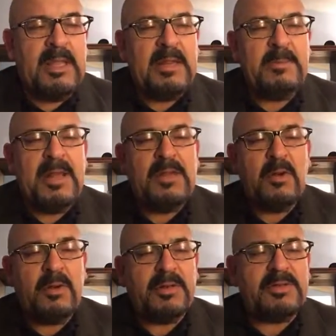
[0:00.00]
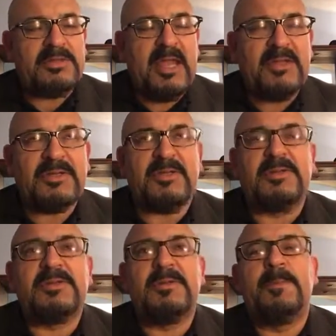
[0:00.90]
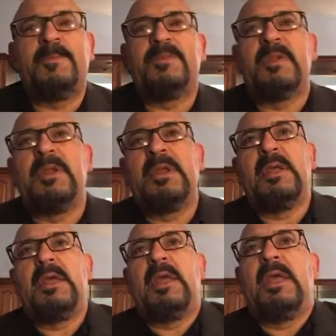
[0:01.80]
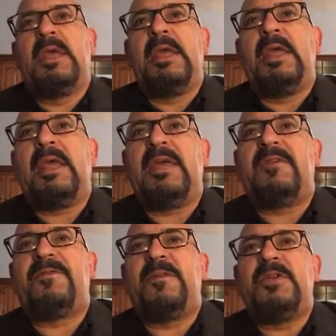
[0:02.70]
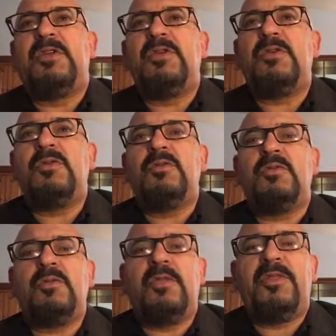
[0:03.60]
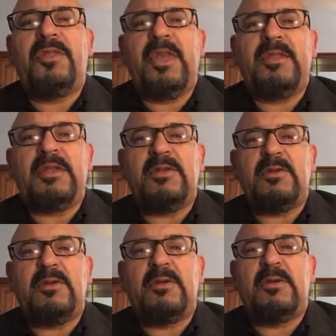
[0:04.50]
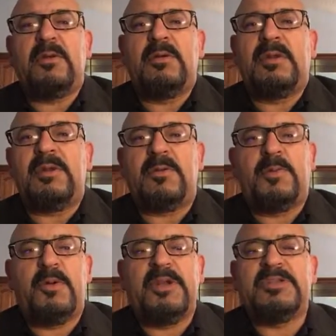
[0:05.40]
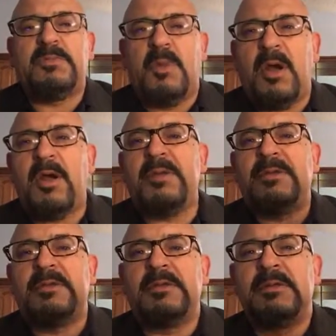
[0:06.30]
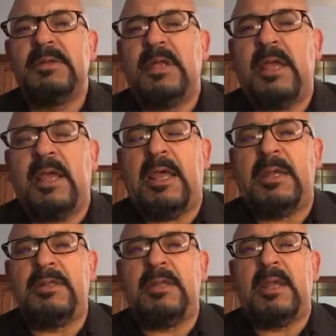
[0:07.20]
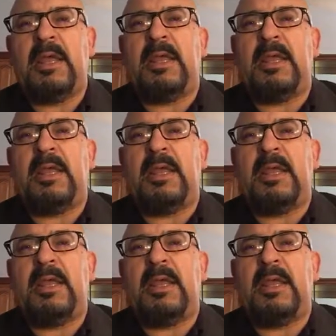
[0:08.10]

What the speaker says: in many organizations, if you think that you're pretty smart and